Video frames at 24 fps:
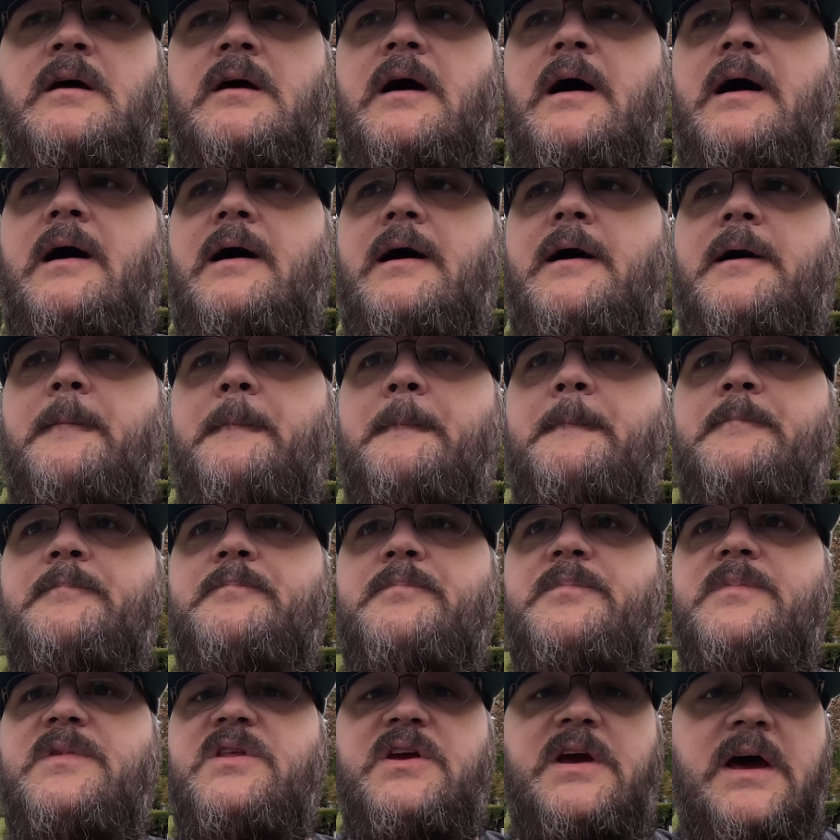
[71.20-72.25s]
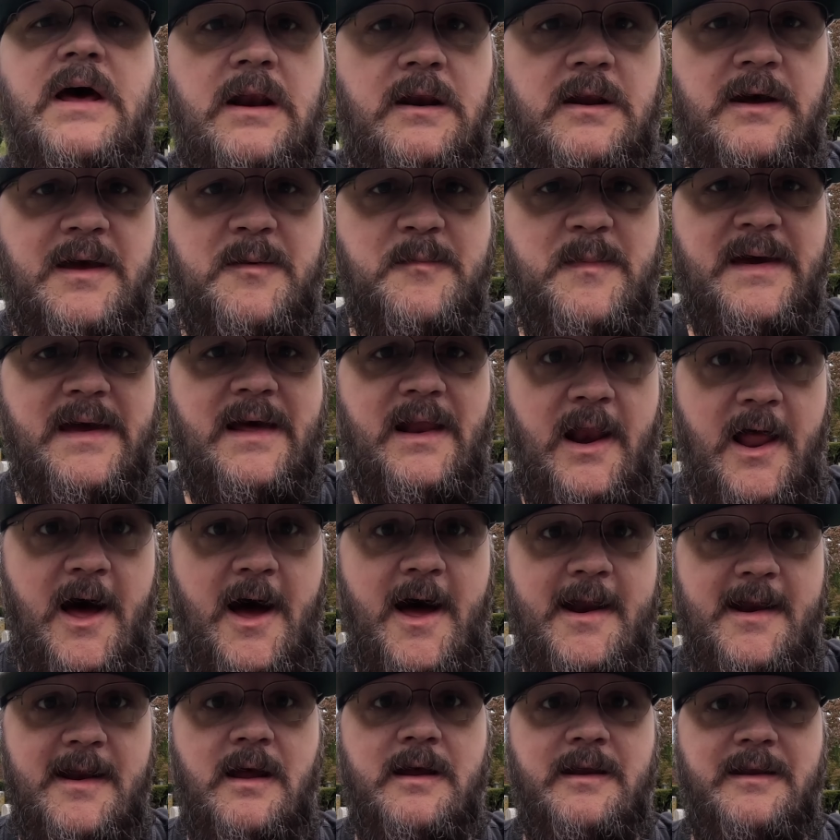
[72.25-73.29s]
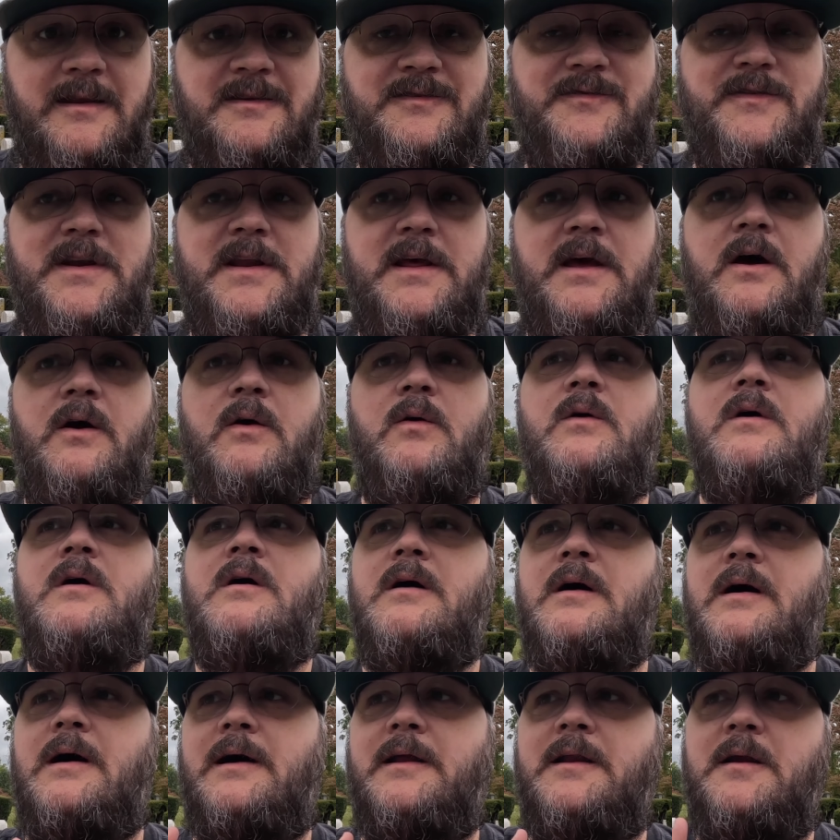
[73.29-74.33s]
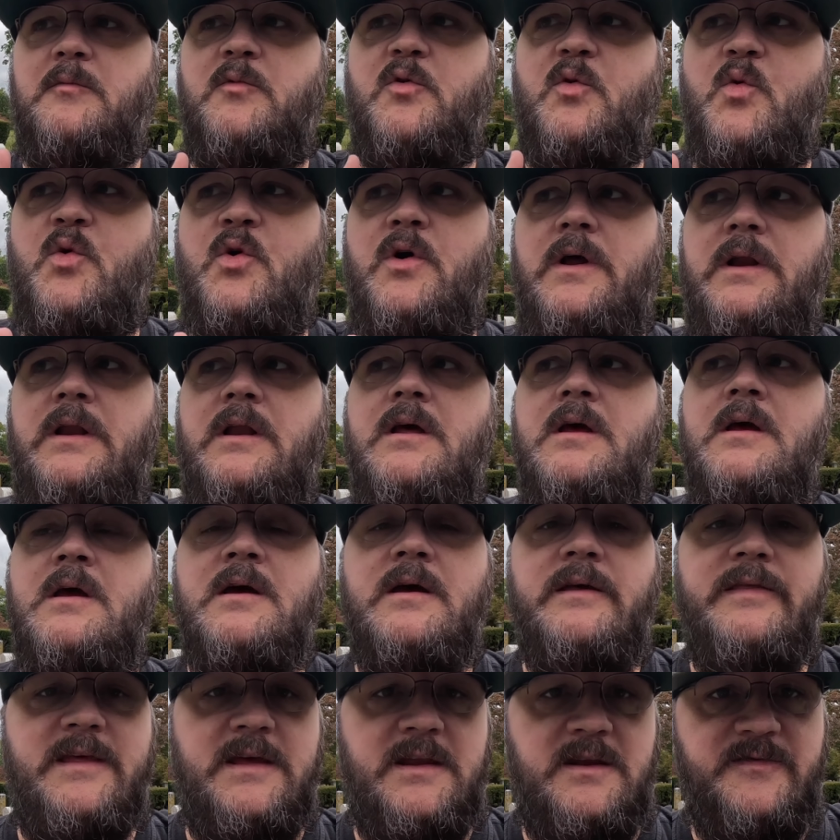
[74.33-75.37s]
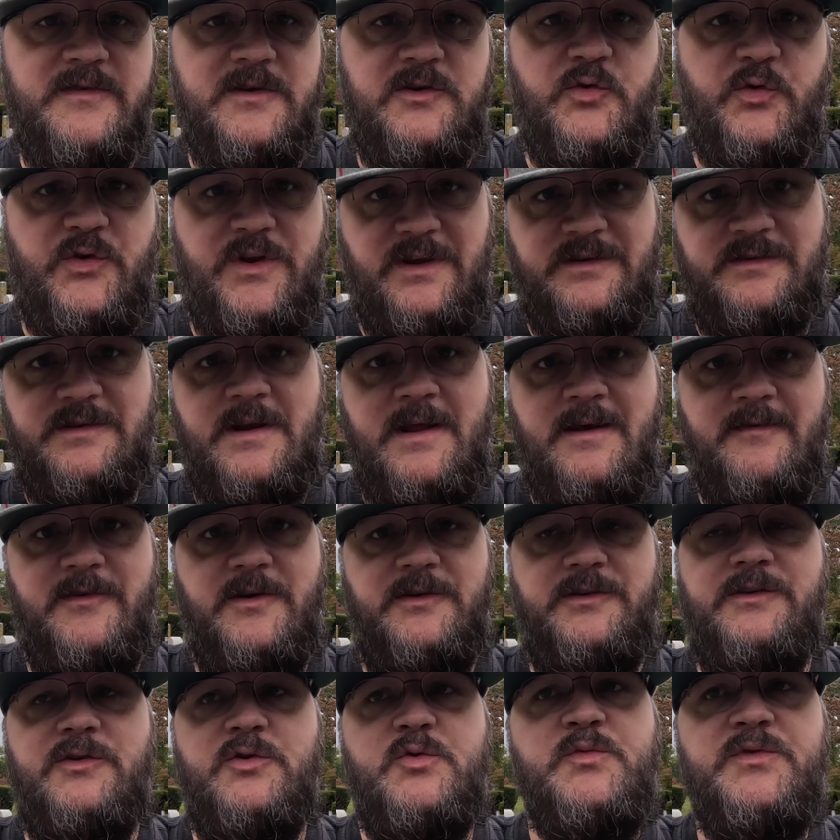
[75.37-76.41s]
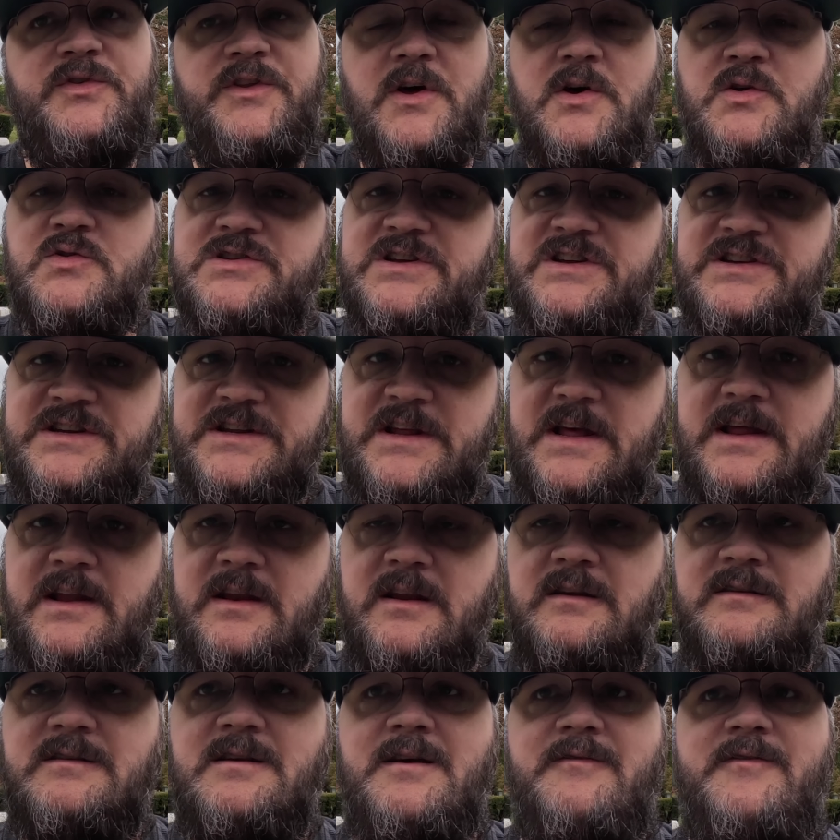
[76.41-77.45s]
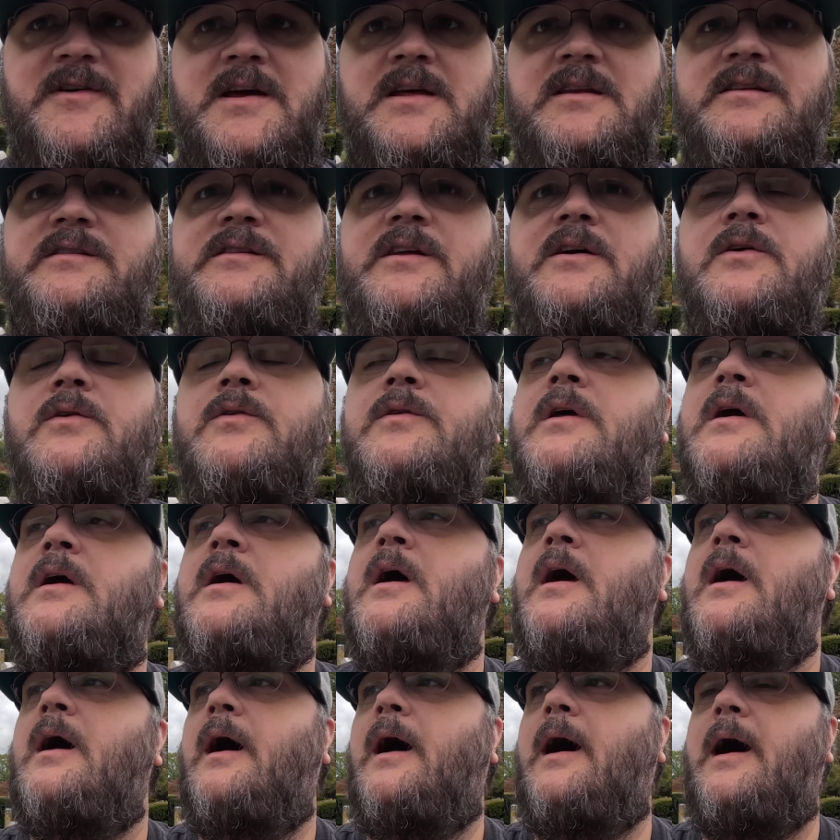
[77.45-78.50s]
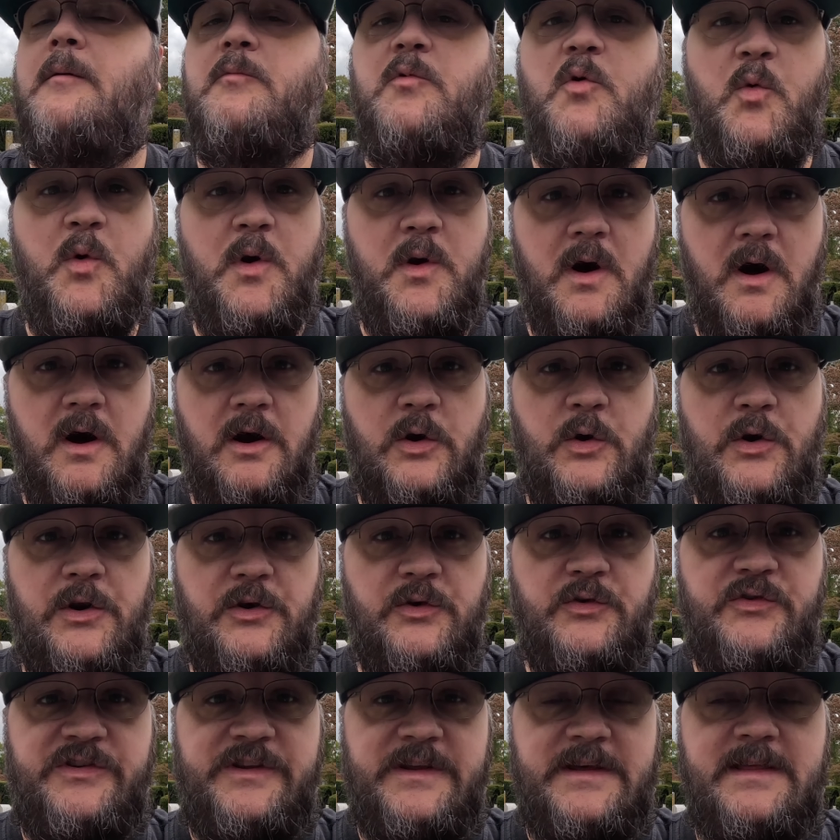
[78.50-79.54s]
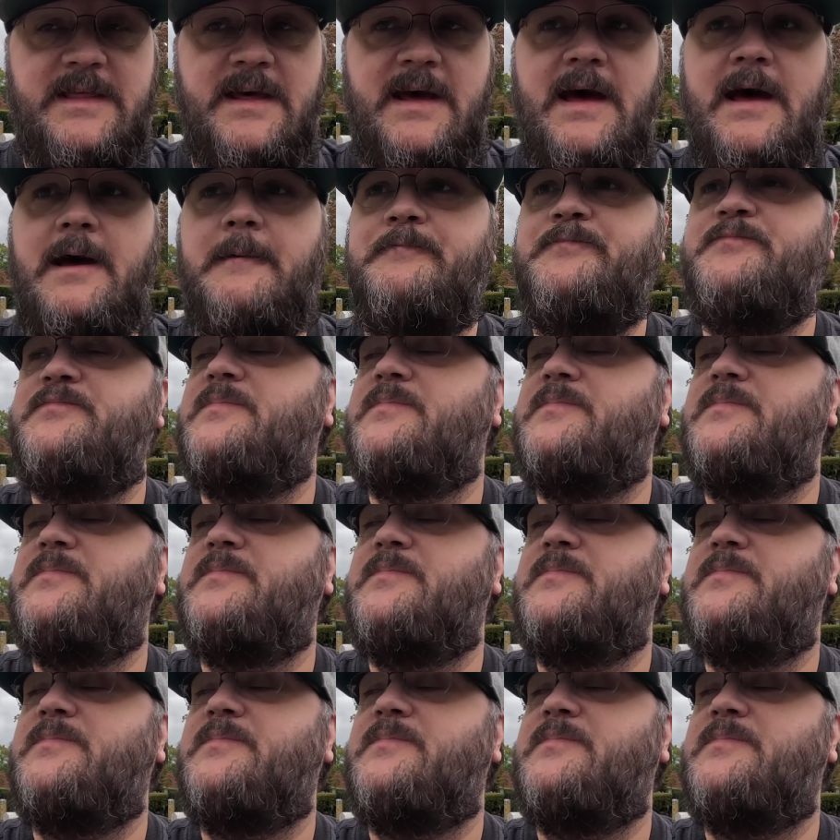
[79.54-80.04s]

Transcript: Um, you got to look at me a lot in this video. Uh, number one, the individual doesn't have a tombstone just yet, doesn't have a headstone, uh, but we are going to go see that.